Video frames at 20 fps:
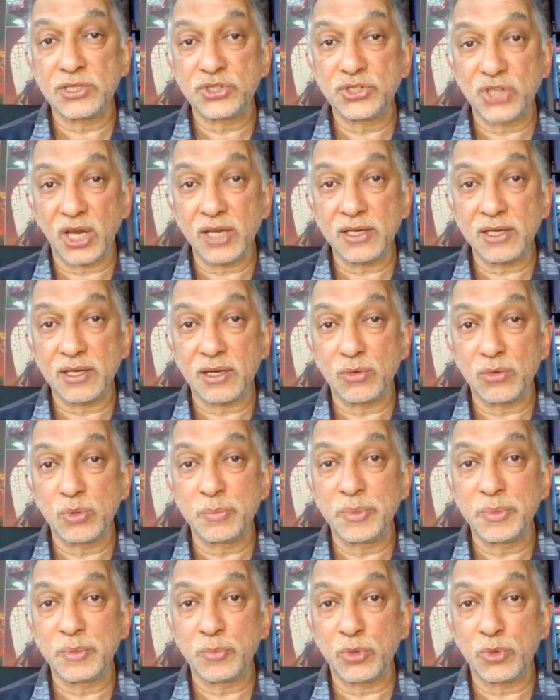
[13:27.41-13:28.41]
China
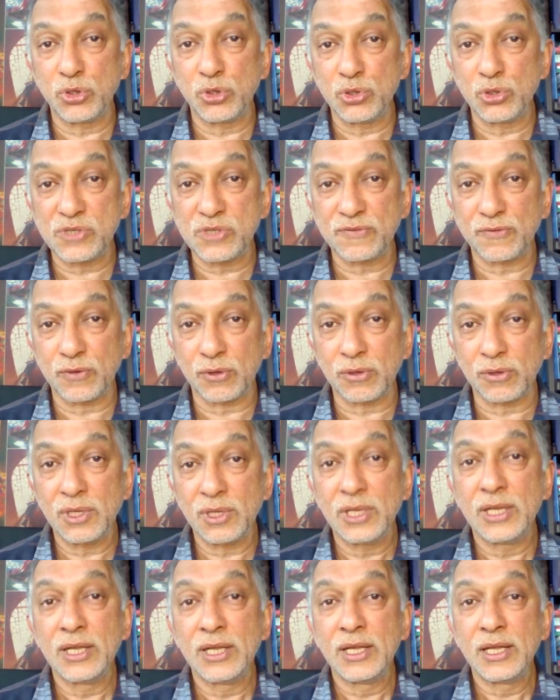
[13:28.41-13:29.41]
would be more useful.
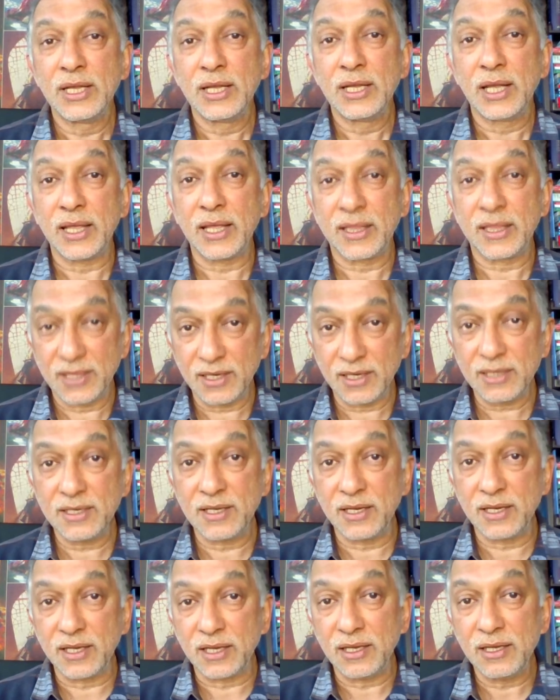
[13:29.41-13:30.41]

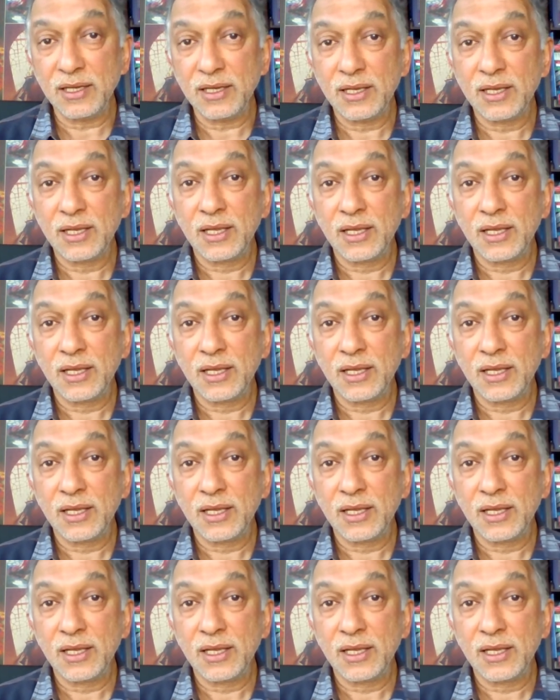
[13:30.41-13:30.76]
Thirdly,